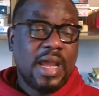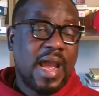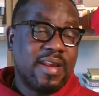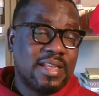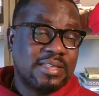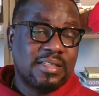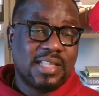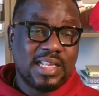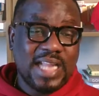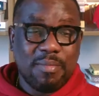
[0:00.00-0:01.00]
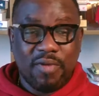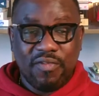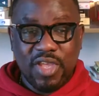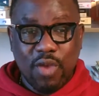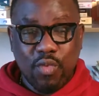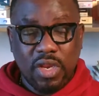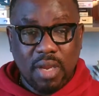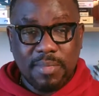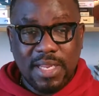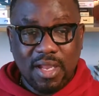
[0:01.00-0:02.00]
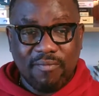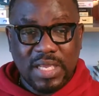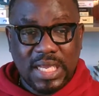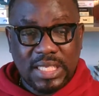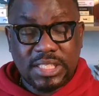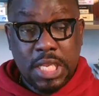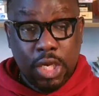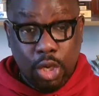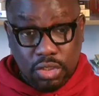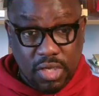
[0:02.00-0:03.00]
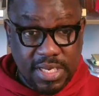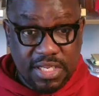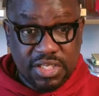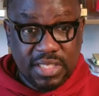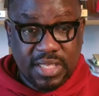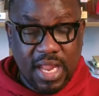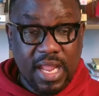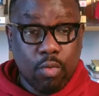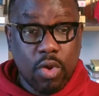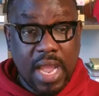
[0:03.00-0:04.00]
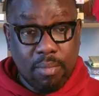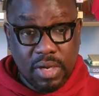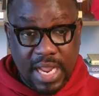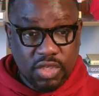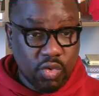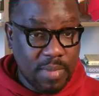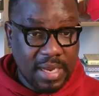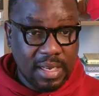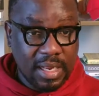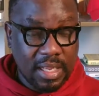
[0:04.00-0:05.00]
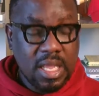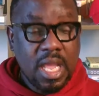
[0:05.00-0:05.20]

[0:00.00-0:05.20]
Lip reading: And this is the time of the year we normally love because Dr. Ndiche's clinic will harmonize with my clinic.